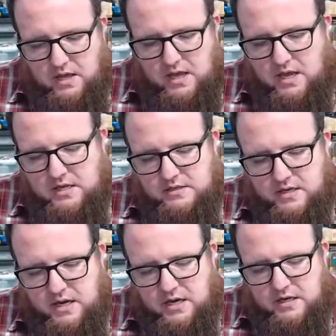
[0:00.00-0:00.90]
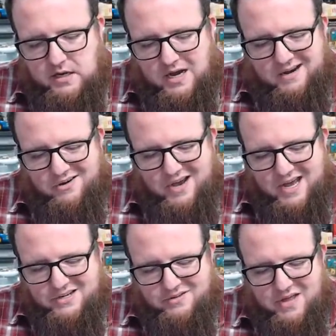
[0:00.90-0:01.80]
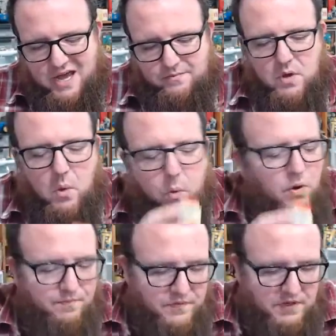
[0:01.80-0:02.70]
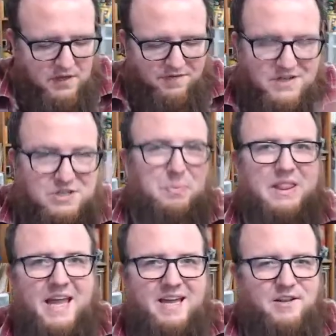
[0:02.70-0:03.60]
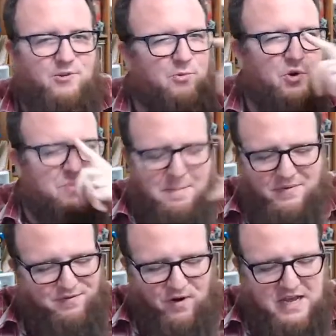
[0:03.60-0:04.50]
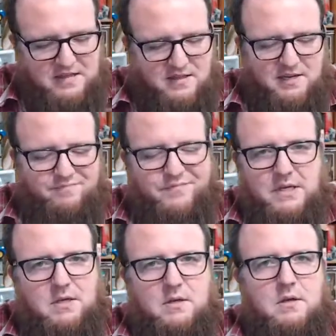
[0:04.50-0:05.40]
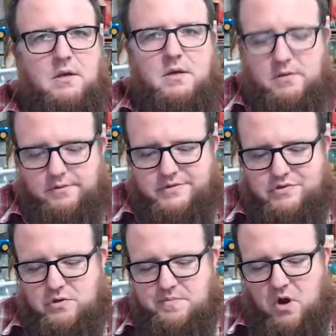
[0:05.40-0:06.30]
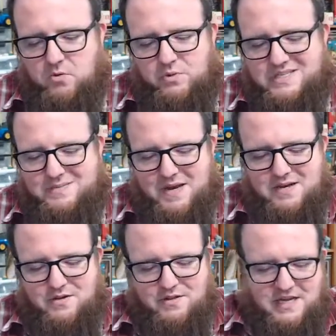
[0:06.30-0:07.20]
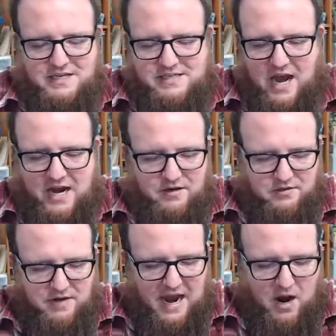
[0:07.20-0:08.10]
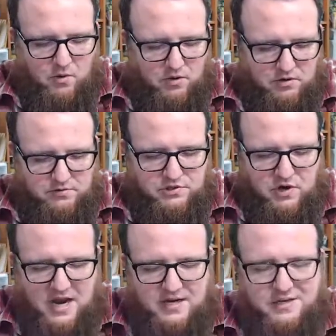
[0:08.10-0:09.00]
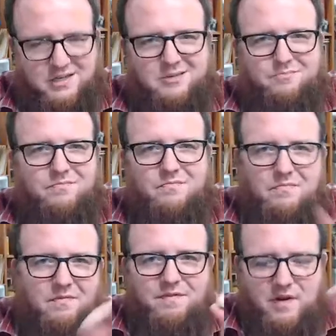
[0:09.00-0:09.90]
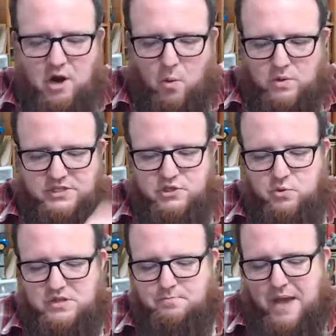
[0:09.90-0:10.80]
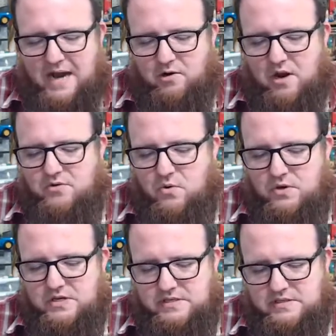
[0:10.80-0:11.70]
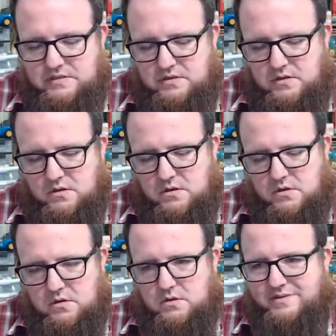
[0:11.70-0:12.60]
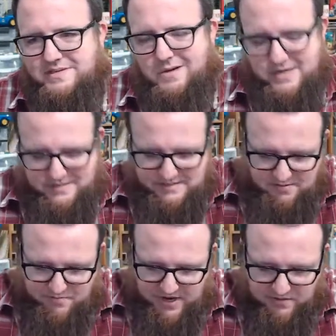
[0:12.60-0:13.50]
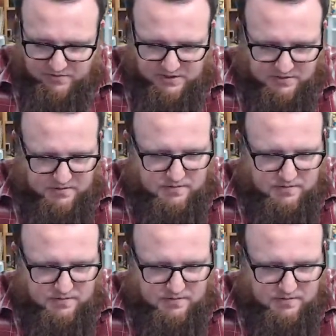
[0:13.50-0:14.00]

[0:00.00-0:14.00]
I don't know how to do that. If I just play it in the room, I'm afraid that StreamYard would spend the entire hour trying to figure out what to do with the background noise. So I just didn't bother with it.